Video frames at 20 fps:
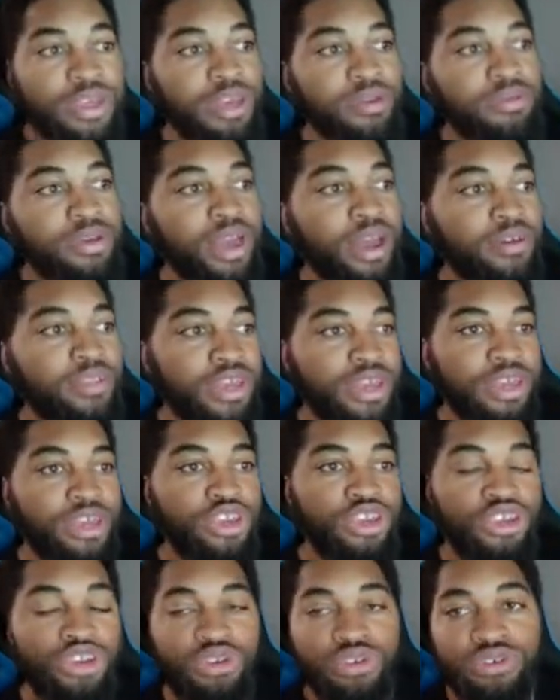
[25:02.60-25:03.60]
and we have like a
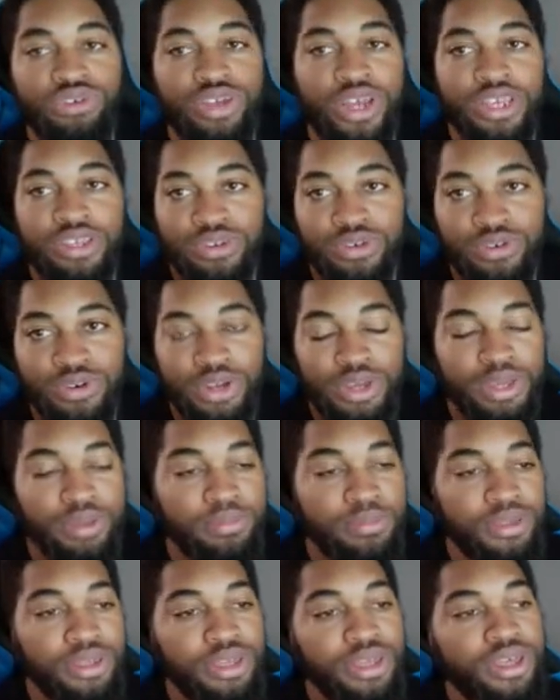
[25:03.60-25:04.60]
huge ass
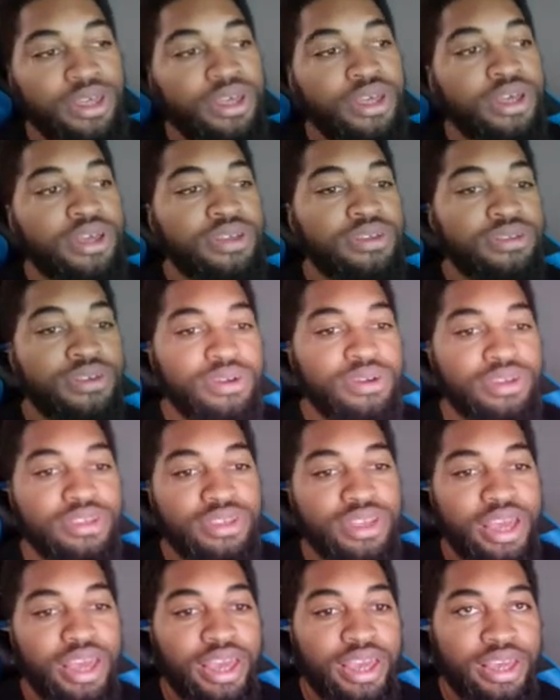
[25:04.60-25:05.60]
screen. So it's
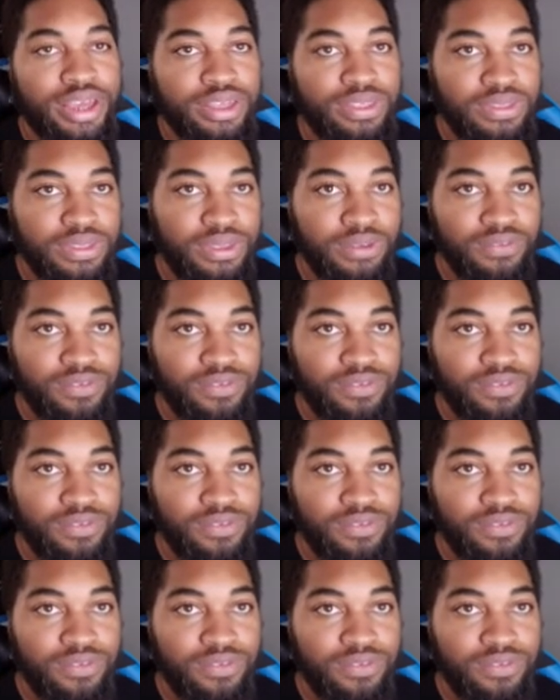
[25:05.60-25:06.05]
like the